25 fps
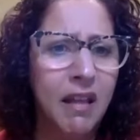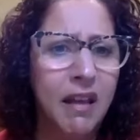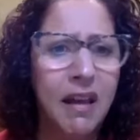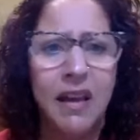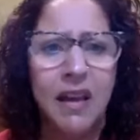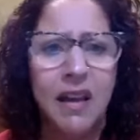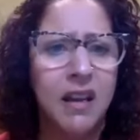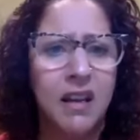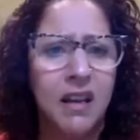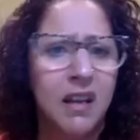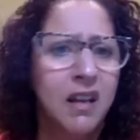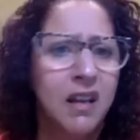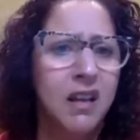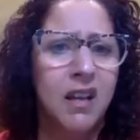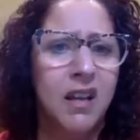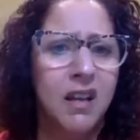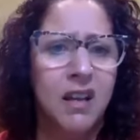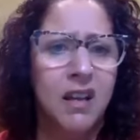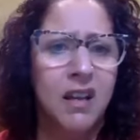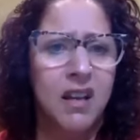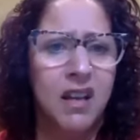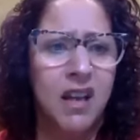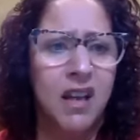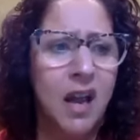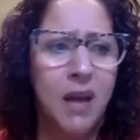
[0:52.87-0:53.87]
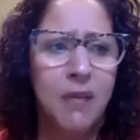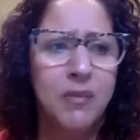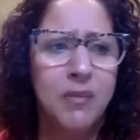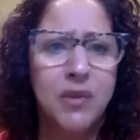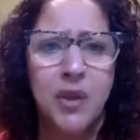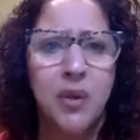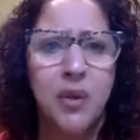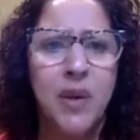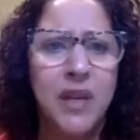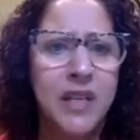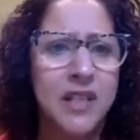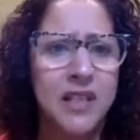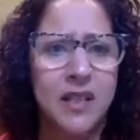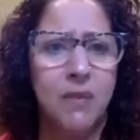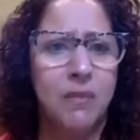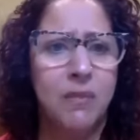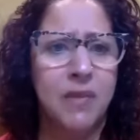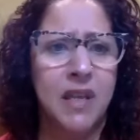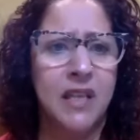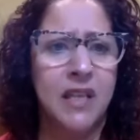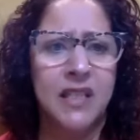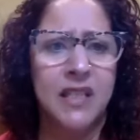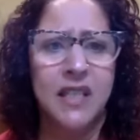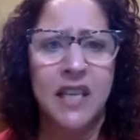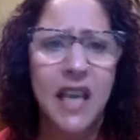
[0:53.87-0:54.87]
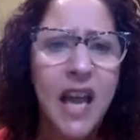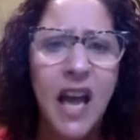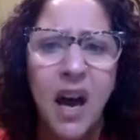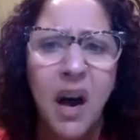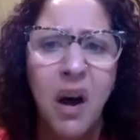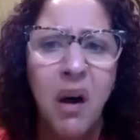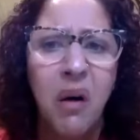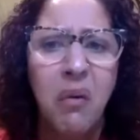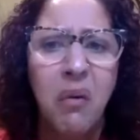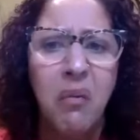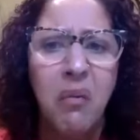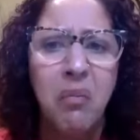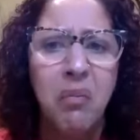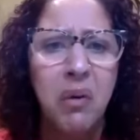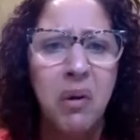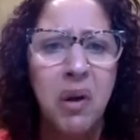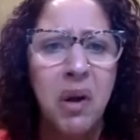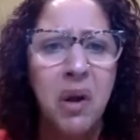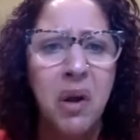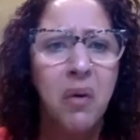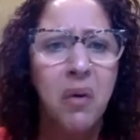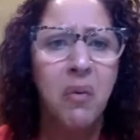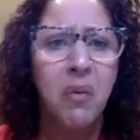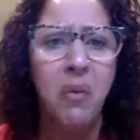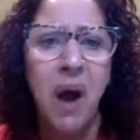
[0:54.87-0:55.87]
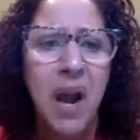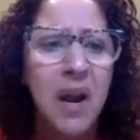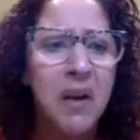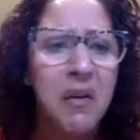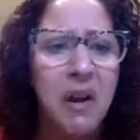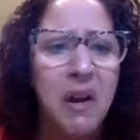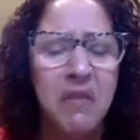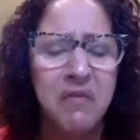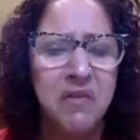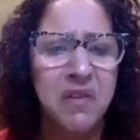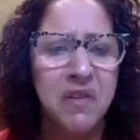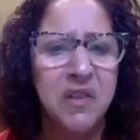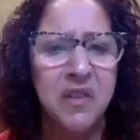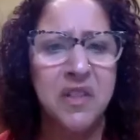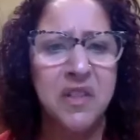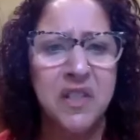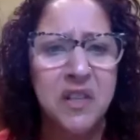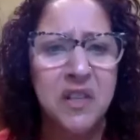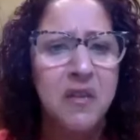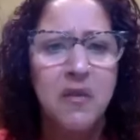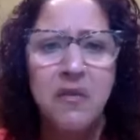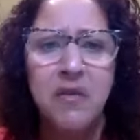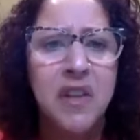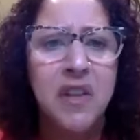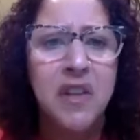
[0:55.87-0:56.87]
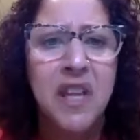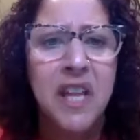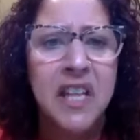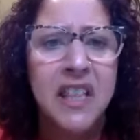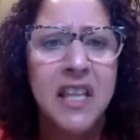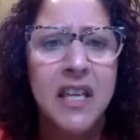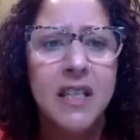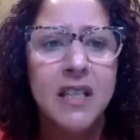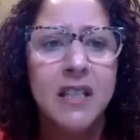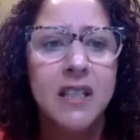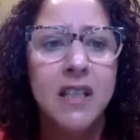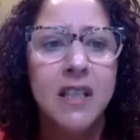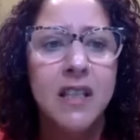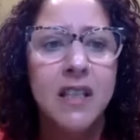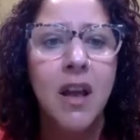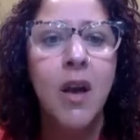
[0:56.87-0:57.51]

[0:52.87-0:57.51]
Like I'm doing something to get help. Why do I feel still feel like this?"